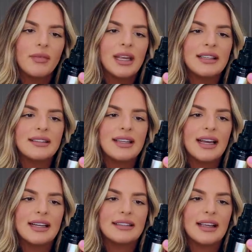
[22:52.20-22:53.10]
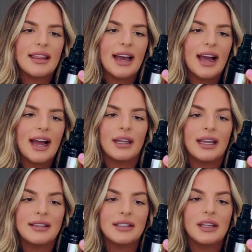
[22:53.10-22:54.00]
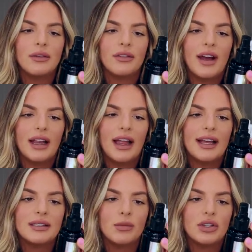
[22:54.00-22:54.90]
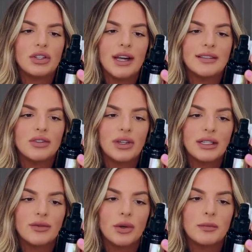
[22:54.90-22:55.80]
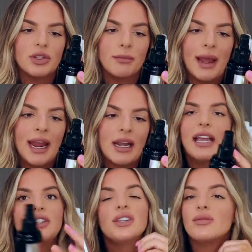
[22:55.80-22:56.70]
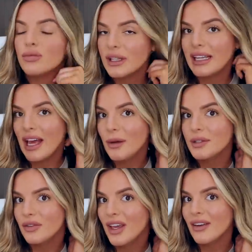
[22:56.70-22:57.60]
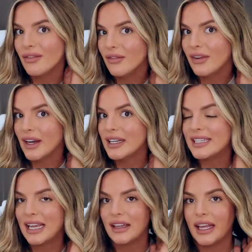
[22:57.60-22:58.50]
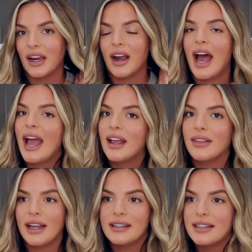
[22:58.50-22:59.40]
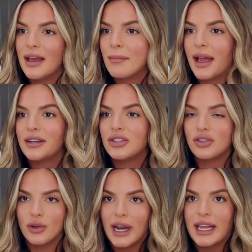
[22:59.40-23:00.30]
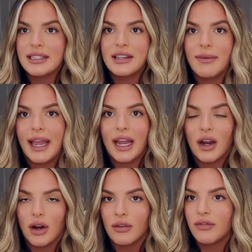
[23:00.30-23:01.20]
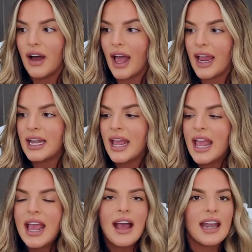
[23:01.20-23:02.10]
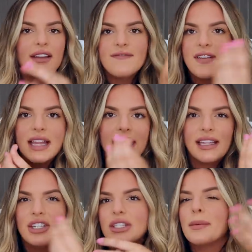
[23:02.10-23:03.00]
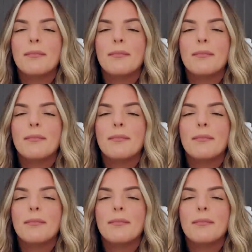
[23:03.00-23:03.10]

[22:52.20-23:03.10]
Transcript: it says that it instantly revitalizes, moisturizes, and transforms your mane. It just really helps if you have very tangly hair. I, like I said, my strands of my hair are fine, and I feel like they just